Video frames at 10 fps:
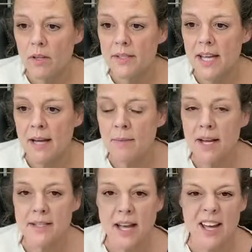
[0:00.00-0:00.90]
Side
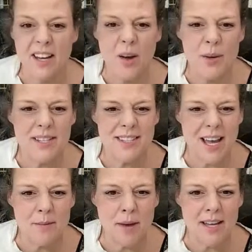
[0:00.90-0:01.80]
by side. Oh, it's
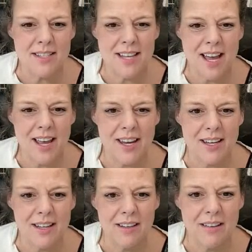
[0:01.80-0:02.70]
side by
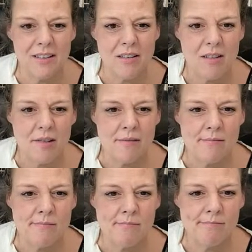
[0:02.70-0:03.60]
side.
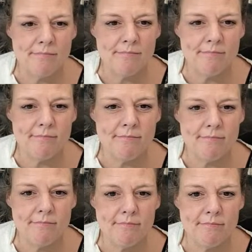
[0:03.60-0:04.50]

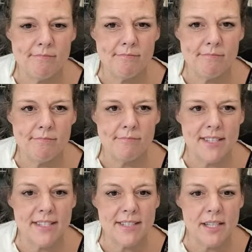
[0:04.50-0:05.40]
Hmm.
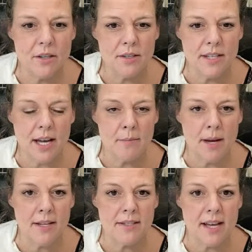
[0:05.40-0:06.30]
Still side
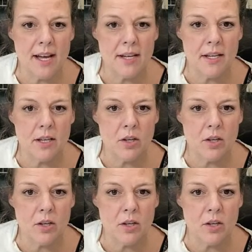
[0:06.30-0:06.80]
by side.